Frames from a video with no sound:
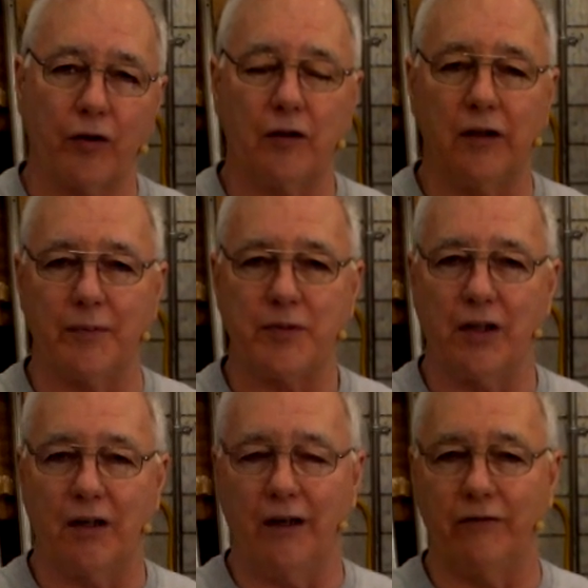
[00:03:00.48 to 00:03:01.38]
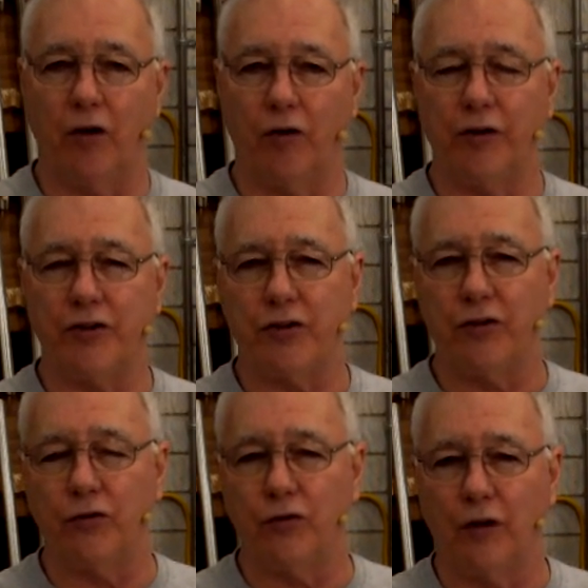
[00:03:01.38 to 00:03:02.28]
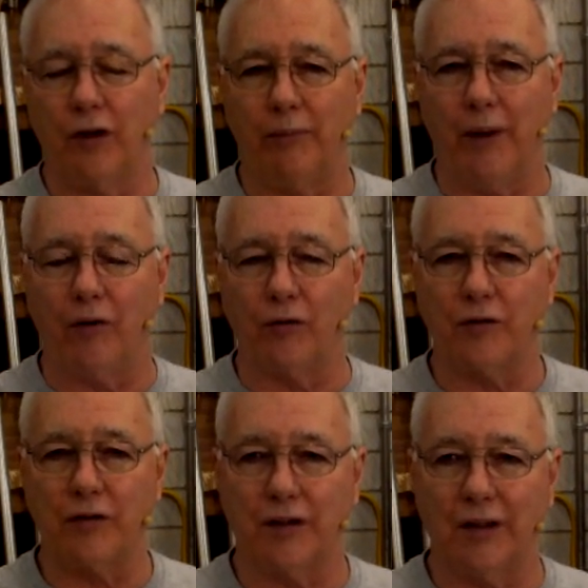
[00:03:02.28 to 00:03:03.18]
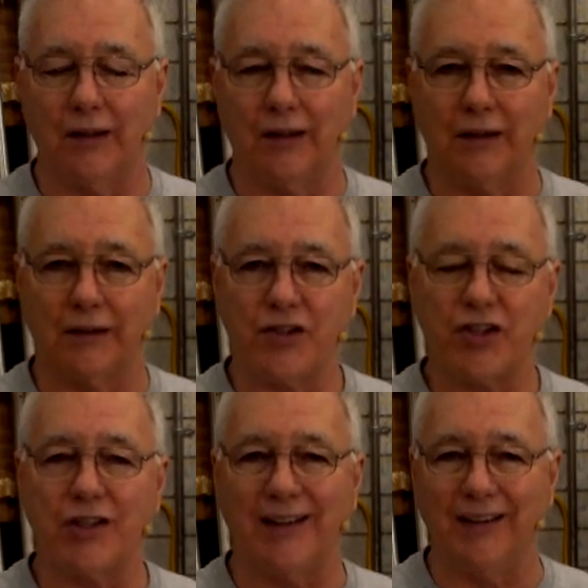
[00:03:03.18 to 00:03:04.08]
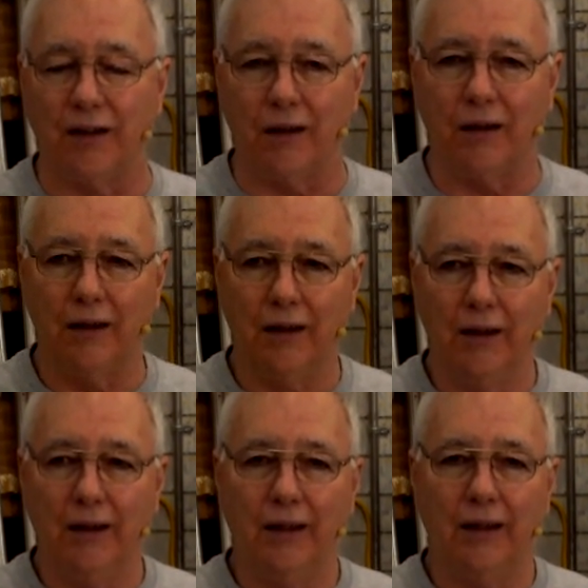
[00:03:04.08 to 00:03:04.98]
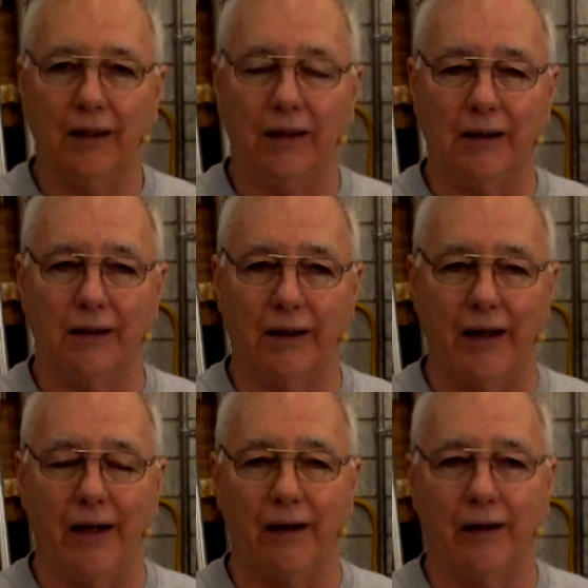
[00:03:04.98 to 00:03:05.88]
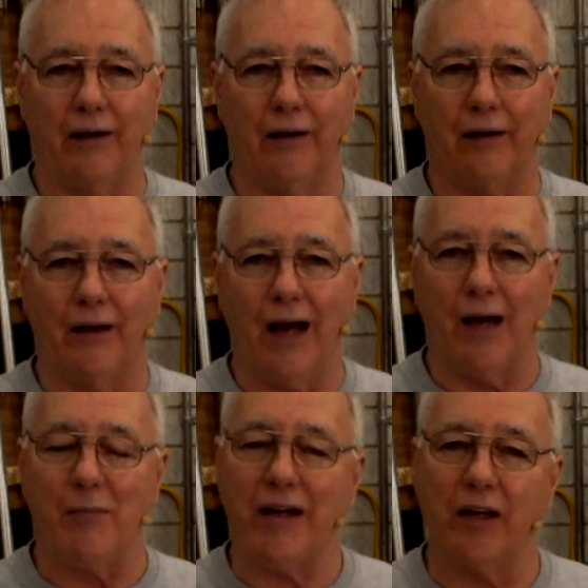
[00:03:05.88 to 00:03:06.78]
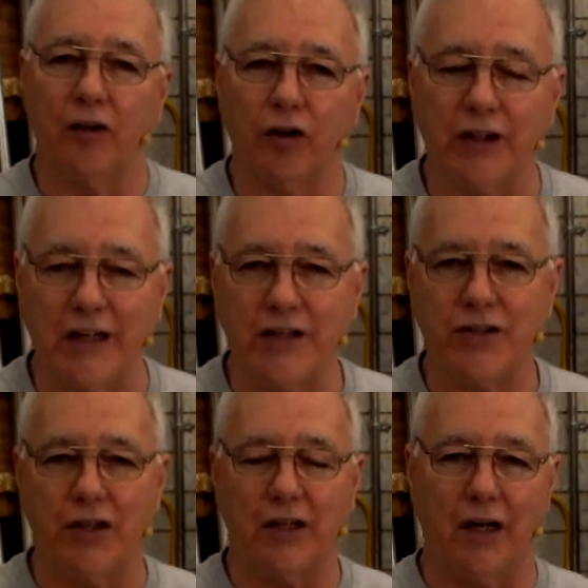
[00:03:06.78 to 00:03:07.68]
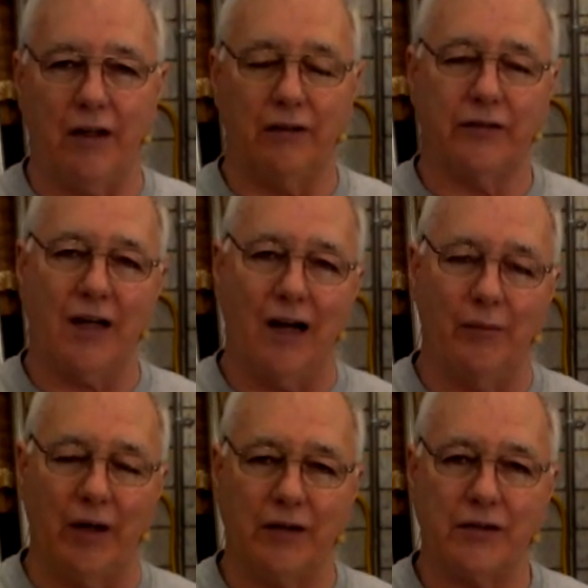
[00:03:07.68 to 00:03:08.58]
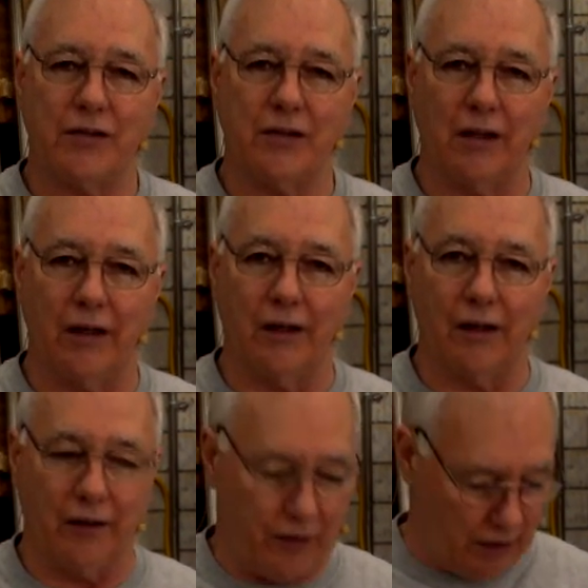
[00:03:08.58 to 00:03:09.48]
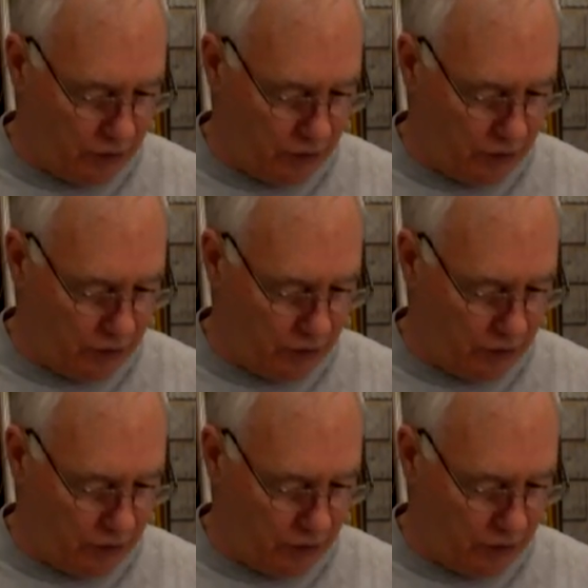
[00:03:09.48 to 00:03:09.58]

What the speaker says: clips that I've loaded to about skill, and I make it look easy kind of comments, and I think it